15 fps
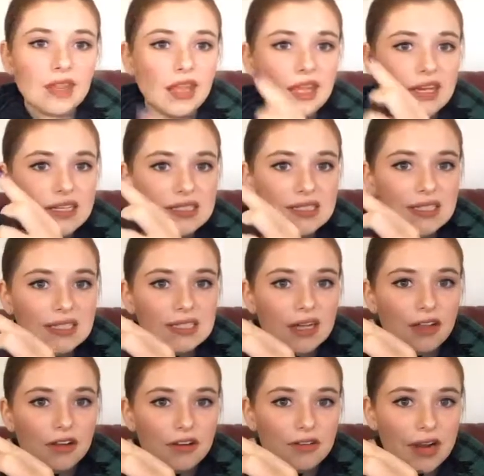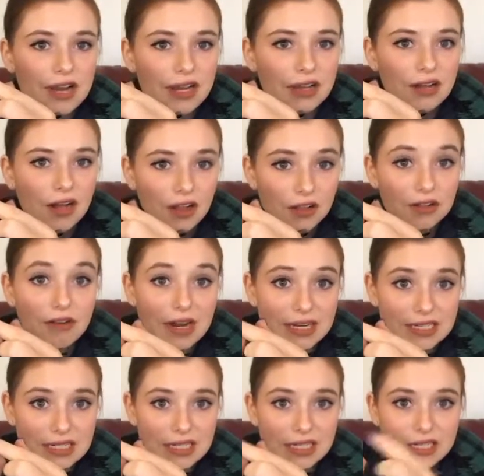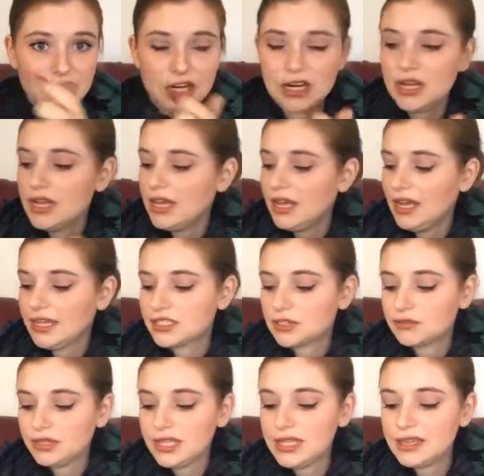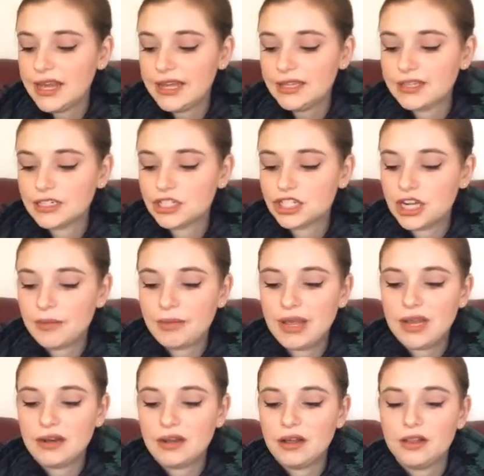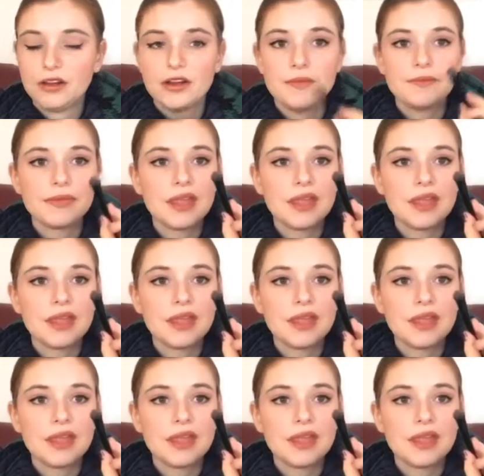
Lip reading: and it's this color right here. It's a really light, like champagne color,